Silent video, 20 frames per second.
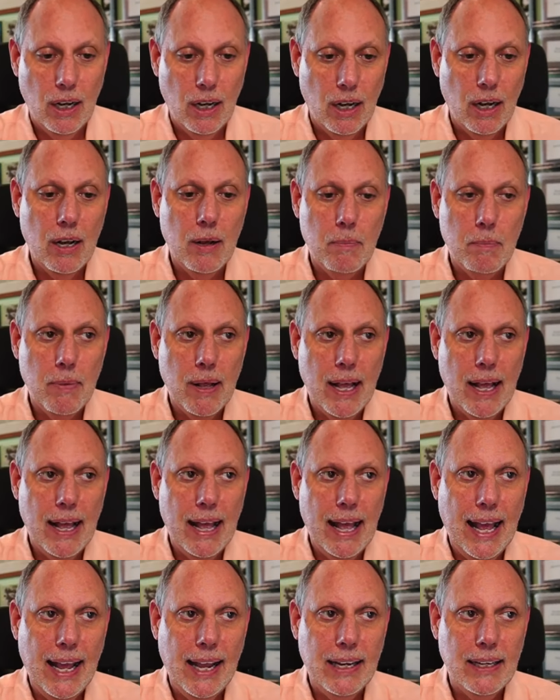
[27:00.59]
Um,
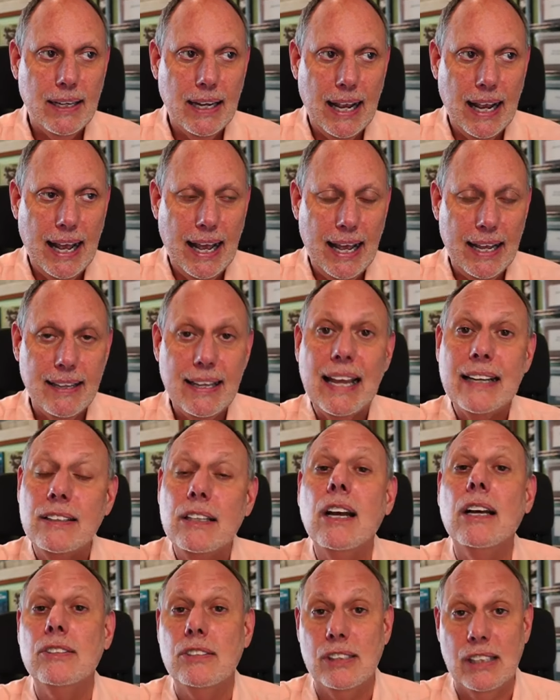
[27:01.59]
and, and
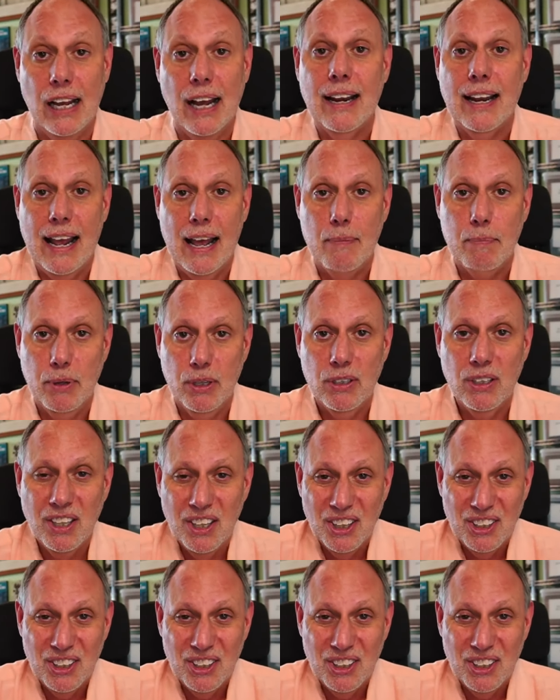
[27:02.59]
that does not happen.